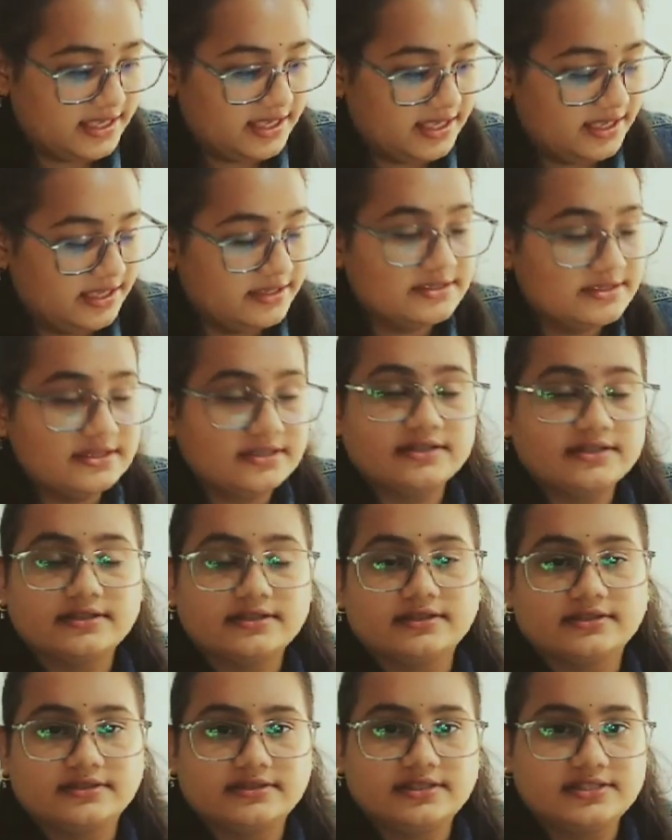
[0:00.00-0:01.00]
And
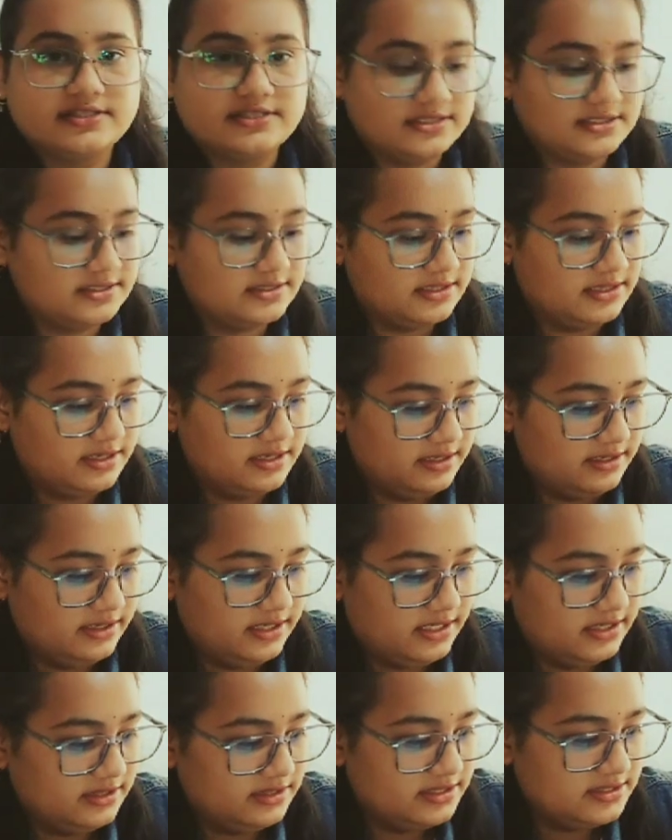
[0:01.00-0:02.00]
this
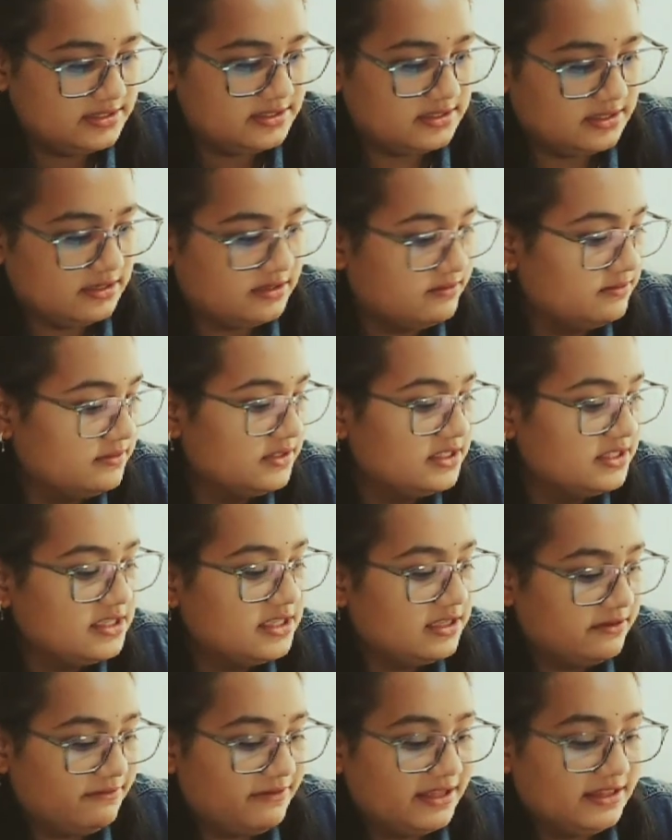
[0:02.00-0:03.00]
in this
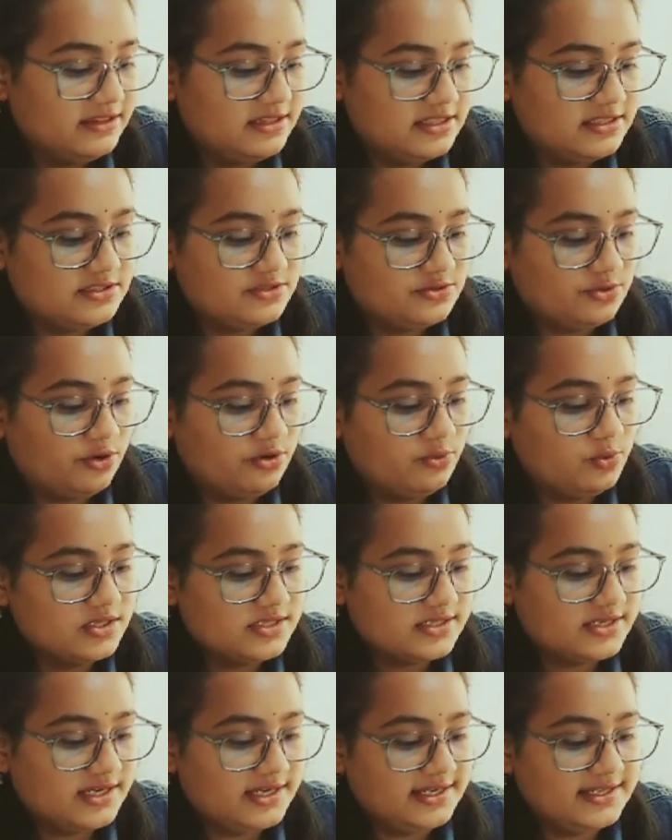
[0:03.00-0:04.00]
when this song
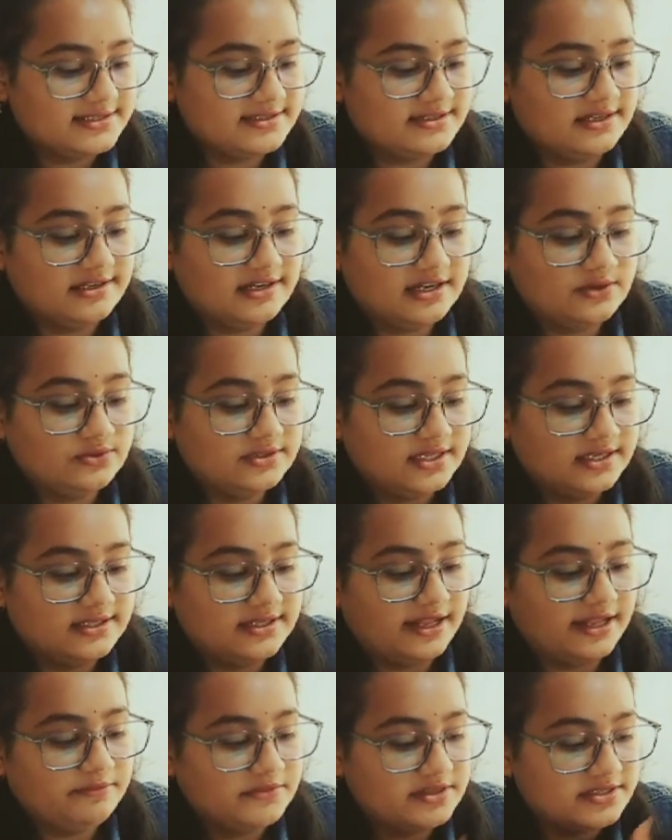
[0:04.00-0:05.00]
was released around
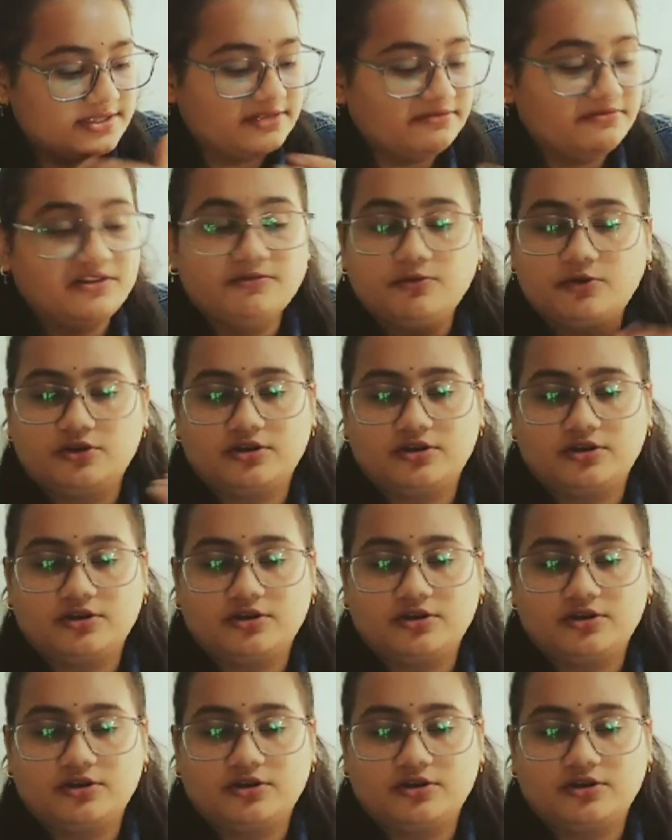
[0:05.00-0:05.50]
the time the civil